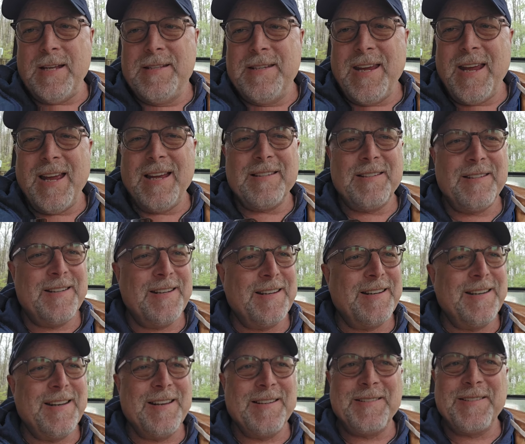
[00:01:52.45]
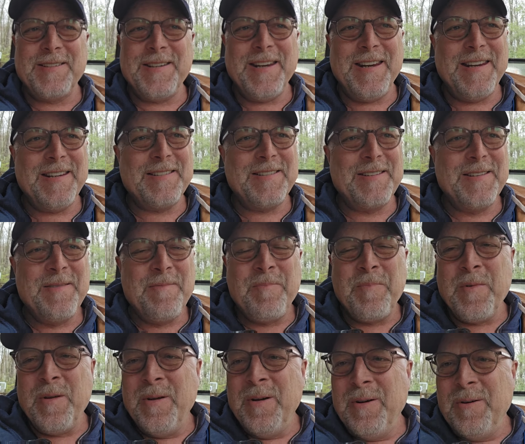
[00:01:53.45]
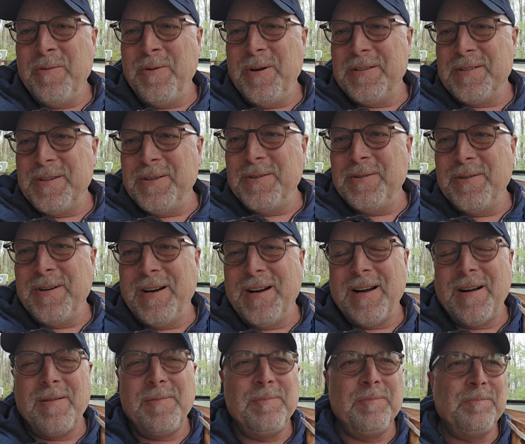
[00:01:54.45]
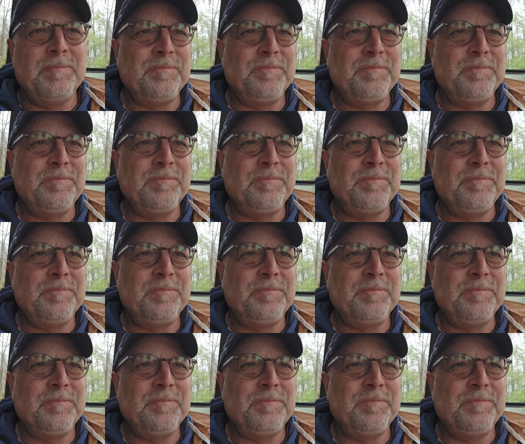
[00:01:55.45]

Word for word: fantastic uh, seats. Went to... Uh,